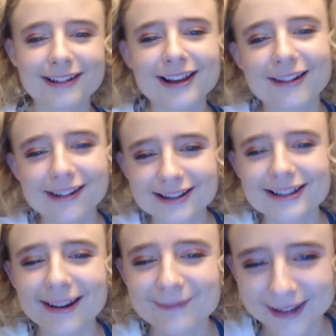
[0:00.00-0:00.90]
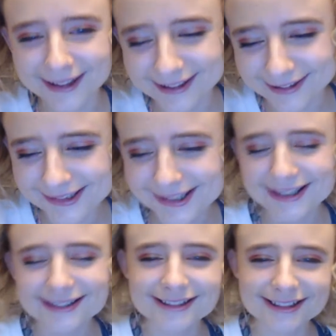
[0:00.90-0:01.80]
Baker, yeah, it's Ted Baker.
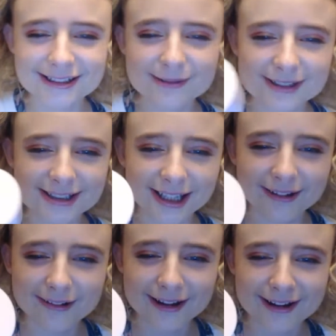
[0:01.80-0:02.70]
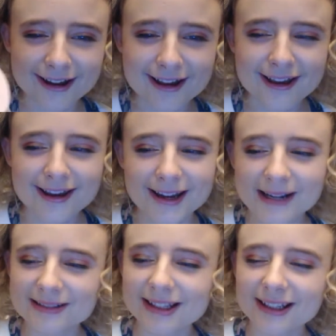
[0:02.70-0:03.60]
It's just because it was tea on it.
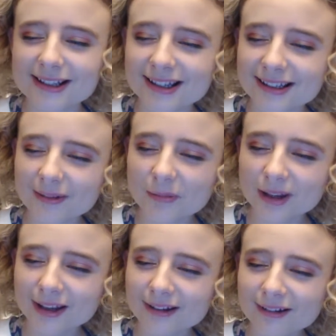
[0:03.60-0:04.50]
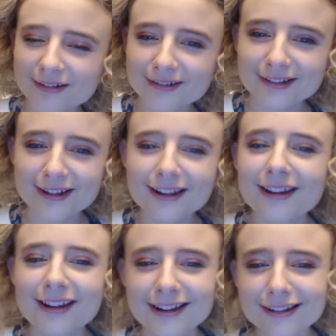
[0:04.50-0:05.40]
And I was like, is it Ted Baker?
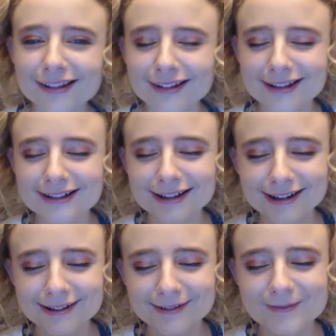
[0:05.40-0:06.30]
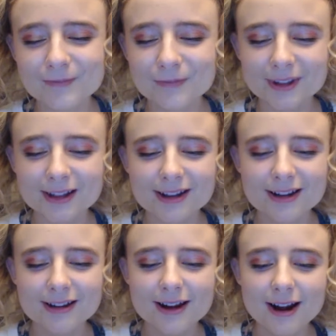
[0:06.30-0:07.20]
So.
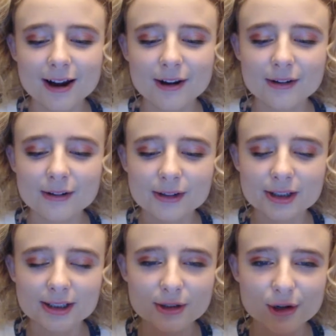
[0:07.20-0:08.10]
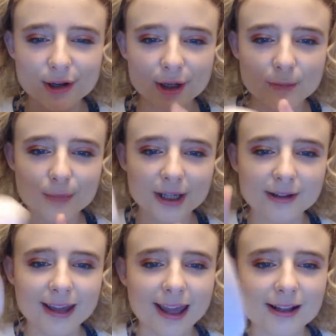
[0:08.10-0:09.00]
And it's got like a
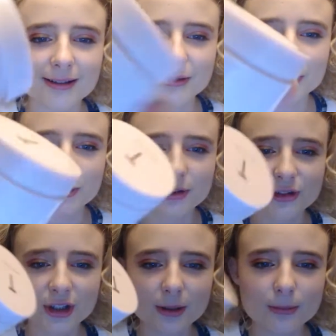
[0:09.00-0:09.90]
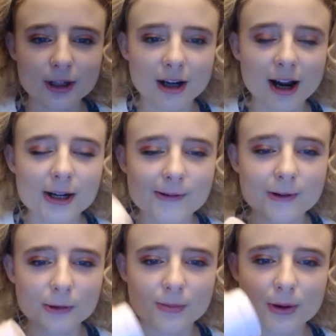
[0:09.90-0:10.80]
pink case, as you can see, but it kind of
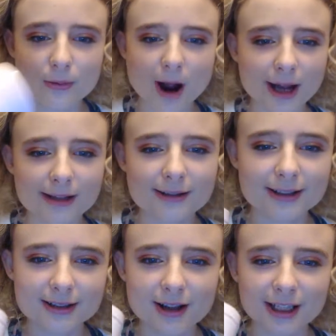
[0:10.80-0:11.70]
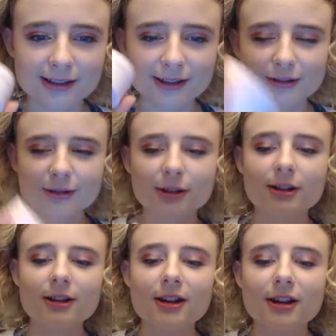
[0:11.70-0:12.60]
looks a bit white in this lighting.
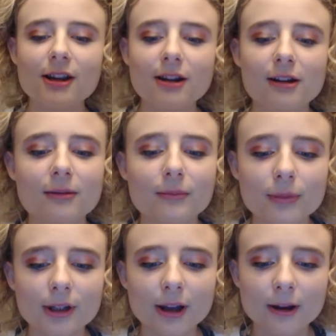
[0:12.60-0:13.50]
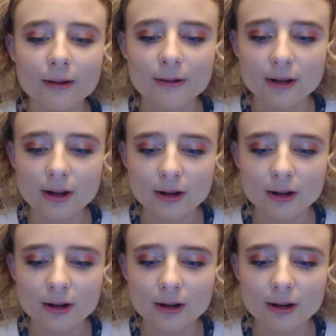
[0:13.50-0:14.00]
But yeah.